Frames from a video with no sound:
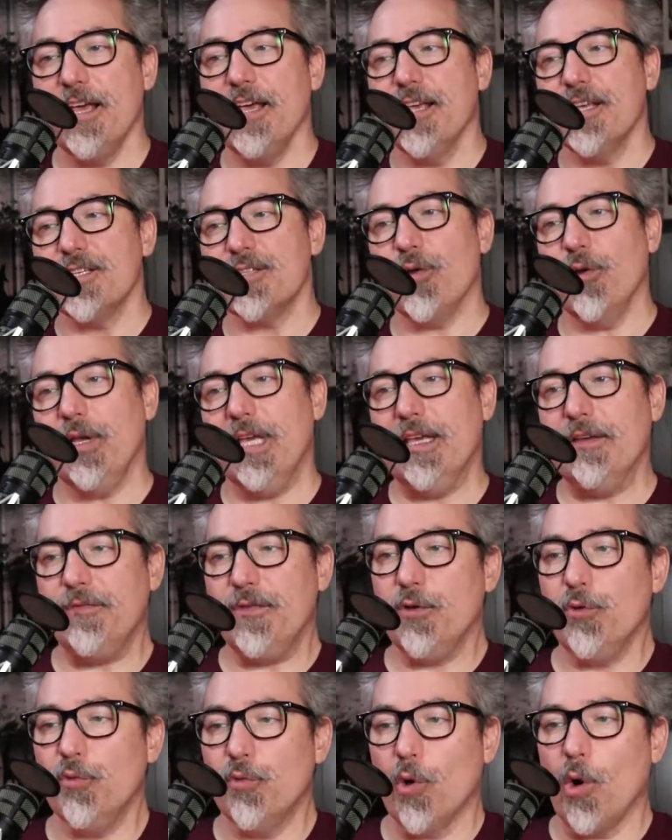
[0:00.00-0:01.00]
So if
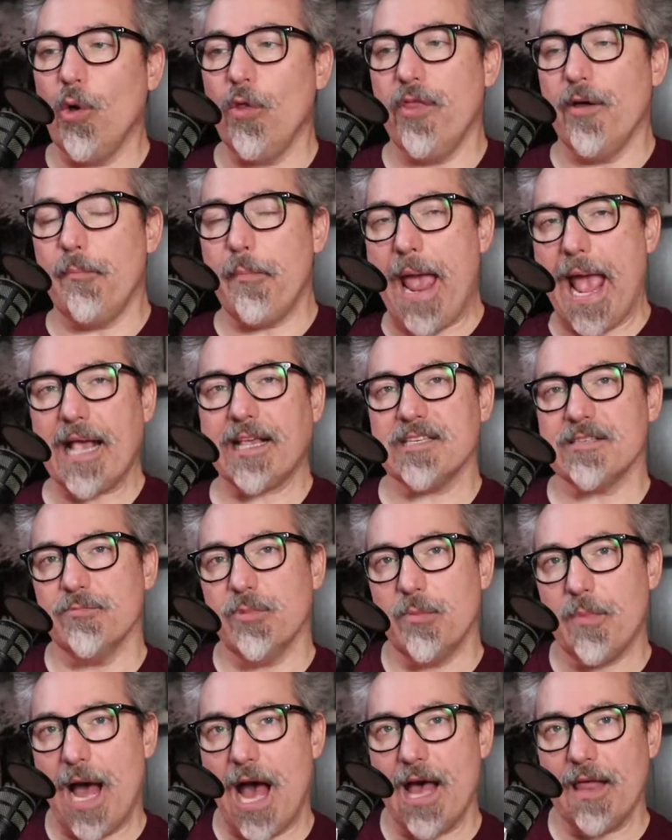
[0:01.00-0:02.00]
you roll the
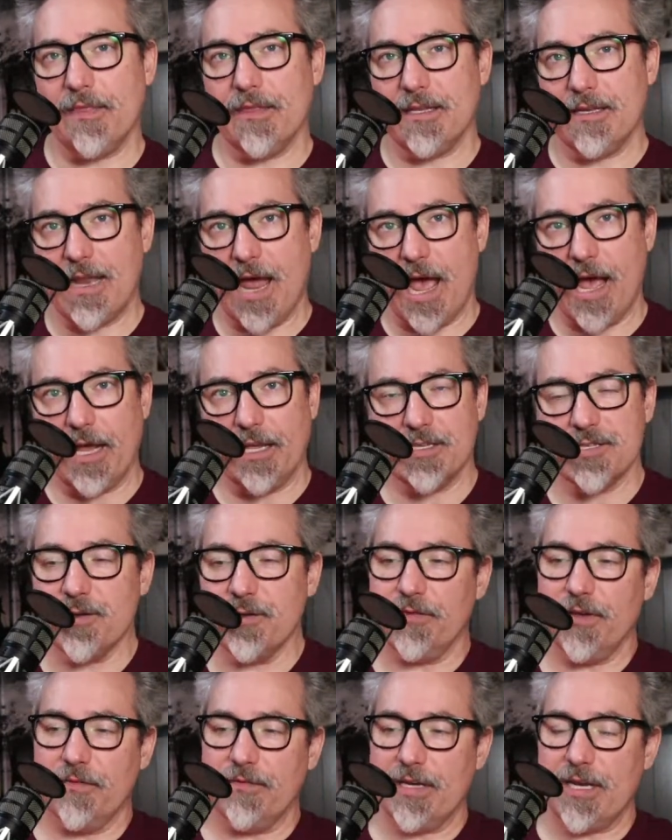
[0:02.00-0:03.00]
maximum on the die, so
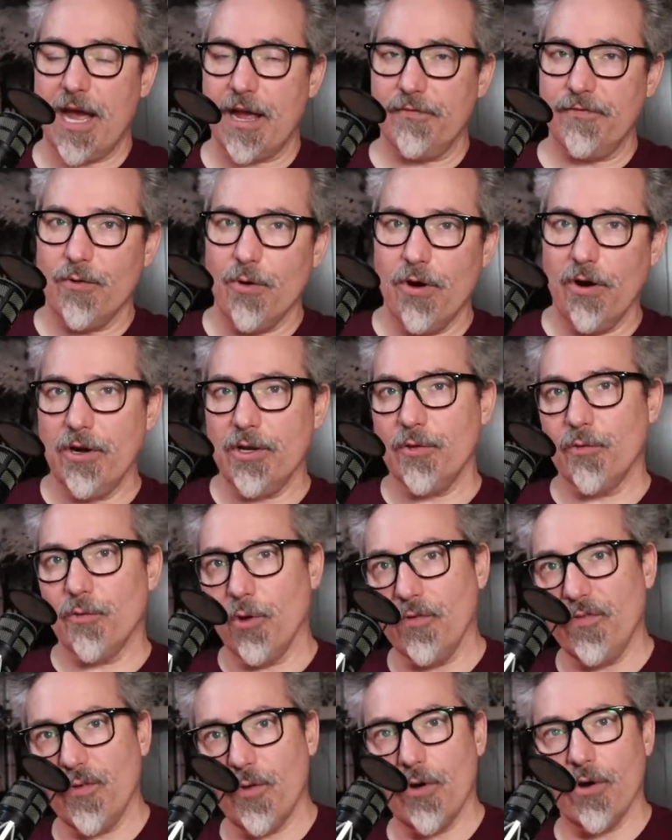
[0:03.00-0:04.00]
if you have a die 4 and you
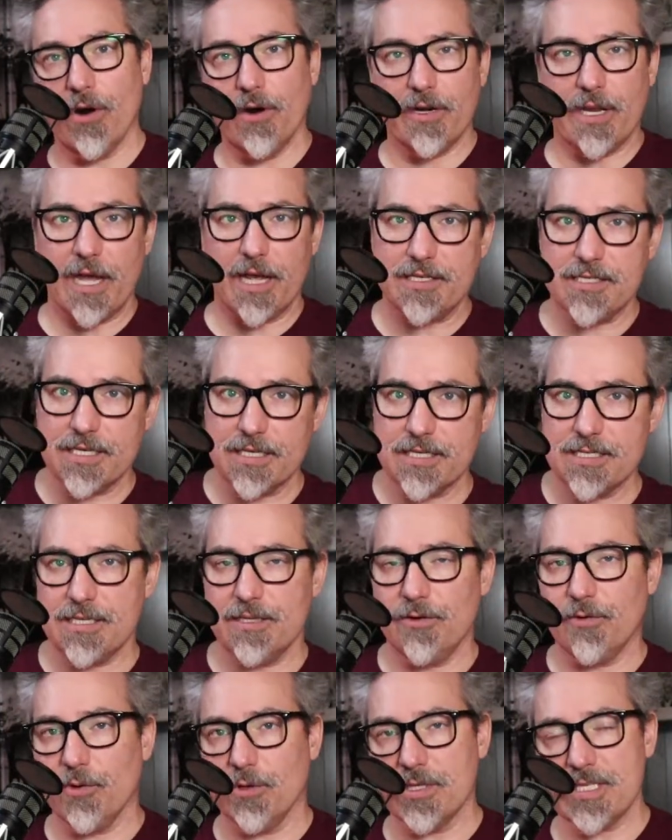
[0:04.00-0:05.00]
roll 4, a die 6 and
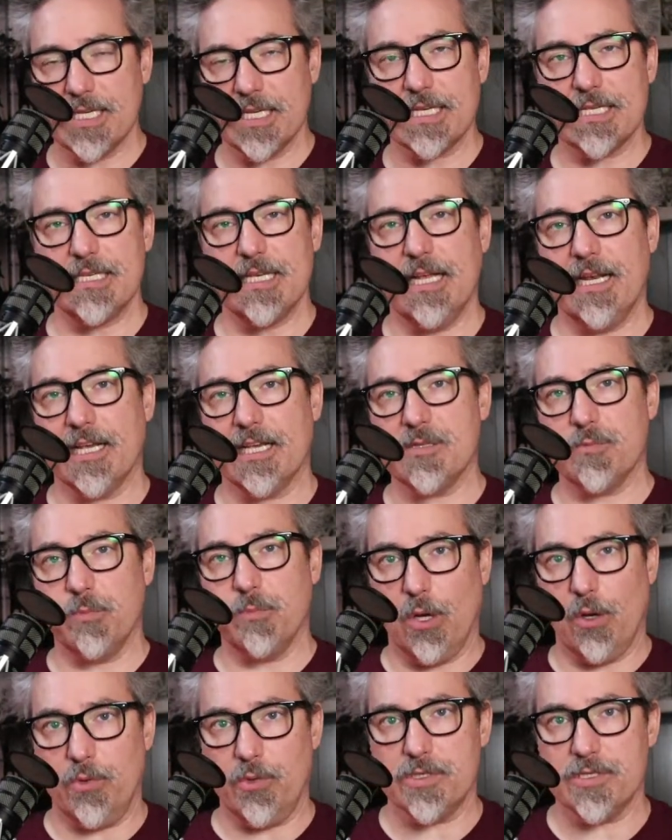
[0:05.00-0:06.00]
you roll 6, it
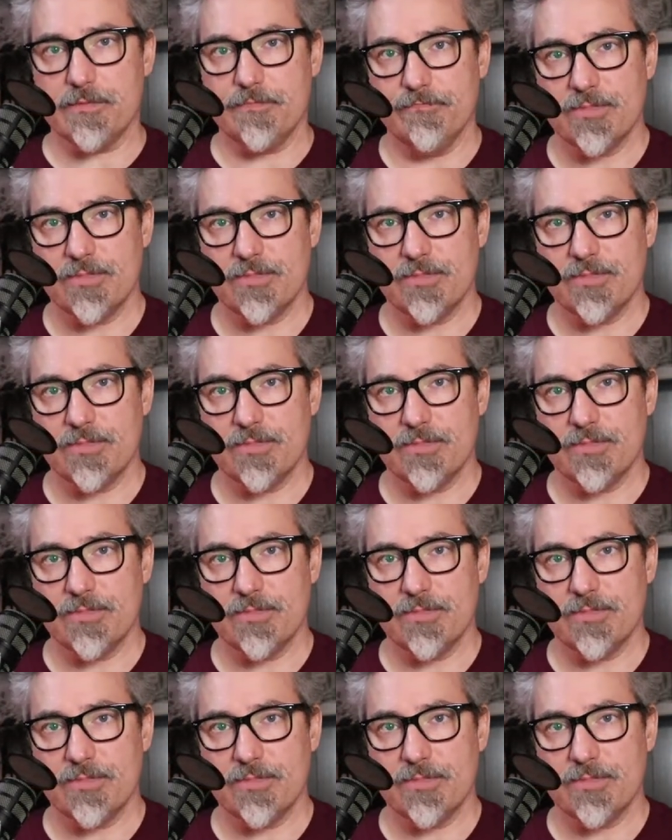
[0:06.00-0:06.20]
explodes.